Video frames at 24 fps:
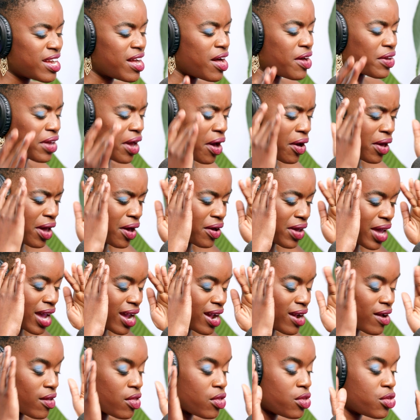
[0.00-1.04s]
please.
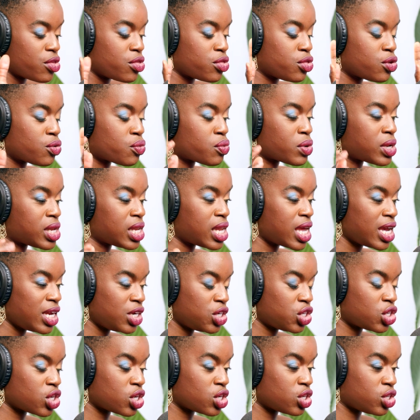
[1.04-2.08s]
Okay. The
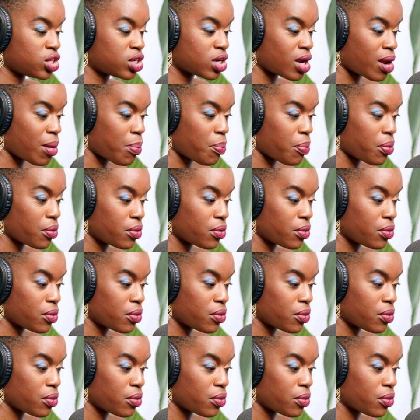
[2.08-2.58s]
relationship